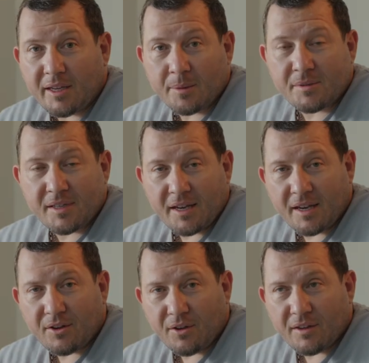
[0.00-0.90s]
He keeps
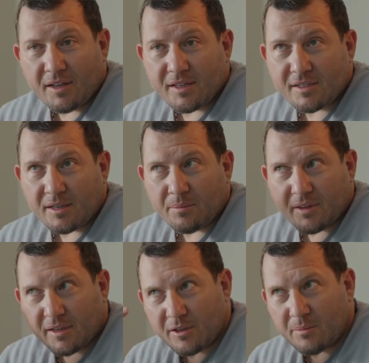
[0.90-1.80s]
saying all this, and I'm
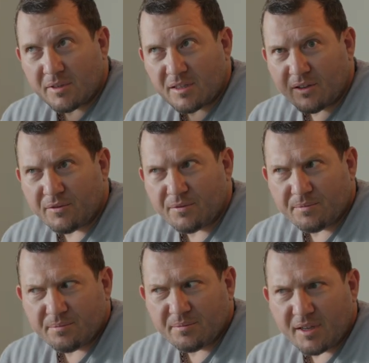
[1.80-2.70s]
thinking to myself,
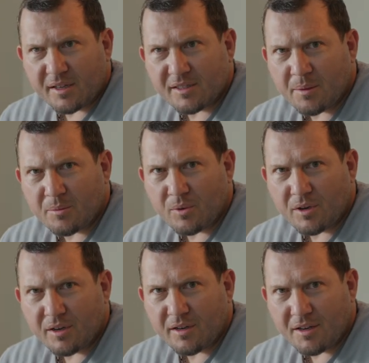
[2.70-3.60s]
yeah, except
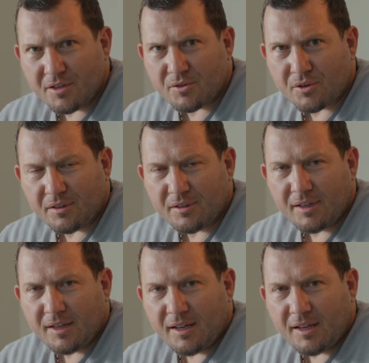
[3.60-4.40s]
we're in Israel.